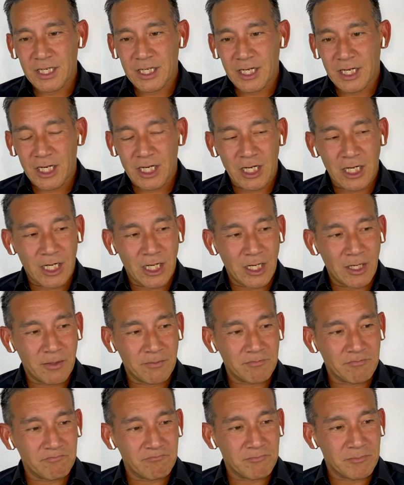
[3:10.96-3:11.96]

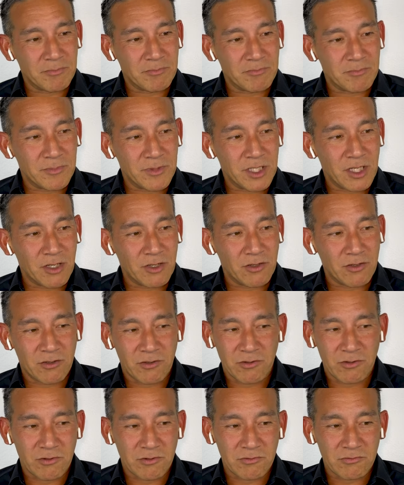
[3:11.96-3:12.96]
no,
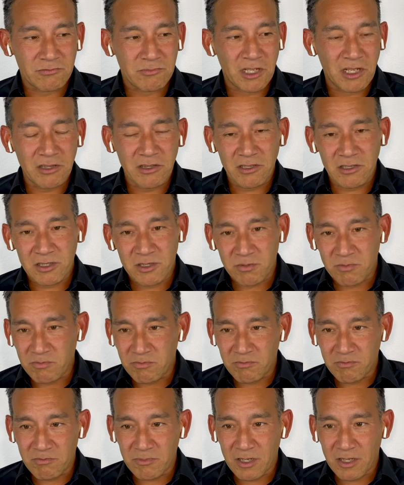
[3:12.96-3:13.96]
nothing's
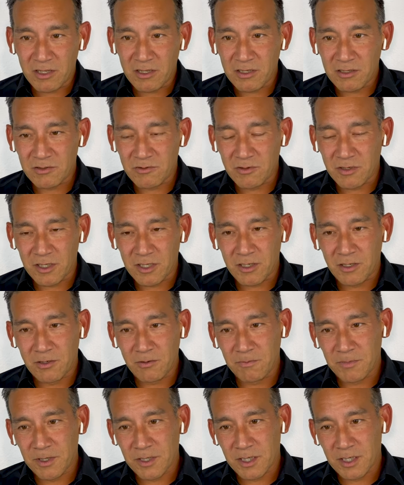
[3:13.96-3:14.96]
really
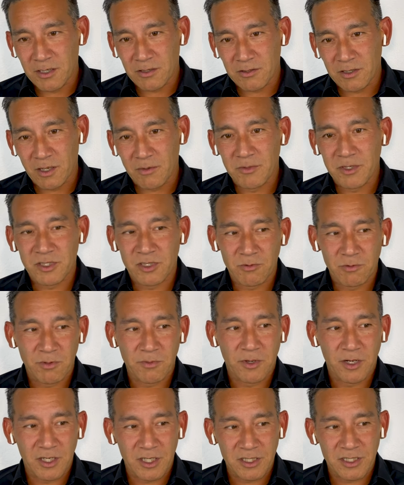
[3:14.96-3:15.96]
open. I don't think. I mean,
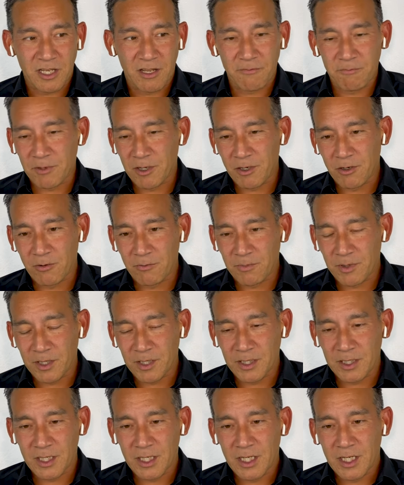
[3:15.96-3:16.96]
supermarkets have been
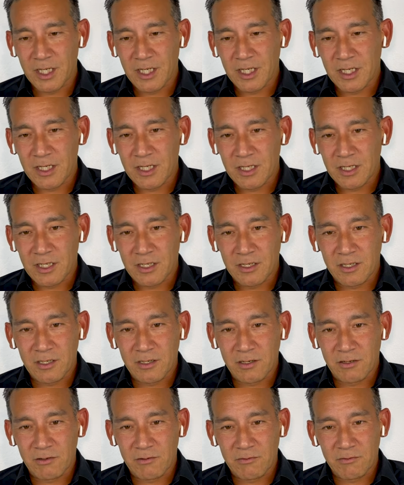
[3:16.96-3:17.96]
open. You
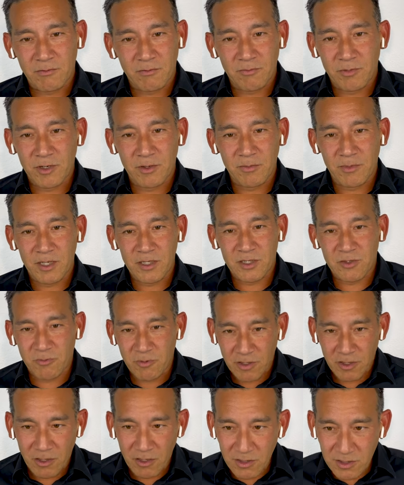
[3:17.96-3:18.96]
know, yeah. Pretty much
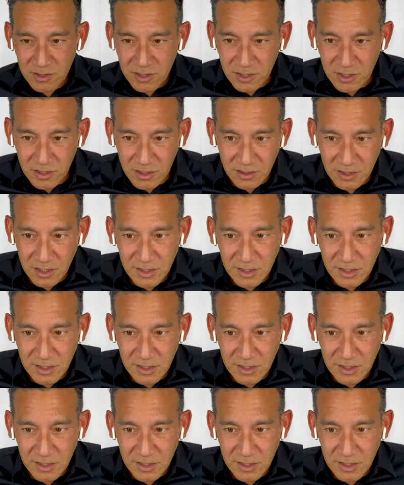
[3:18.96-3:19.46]
we're all still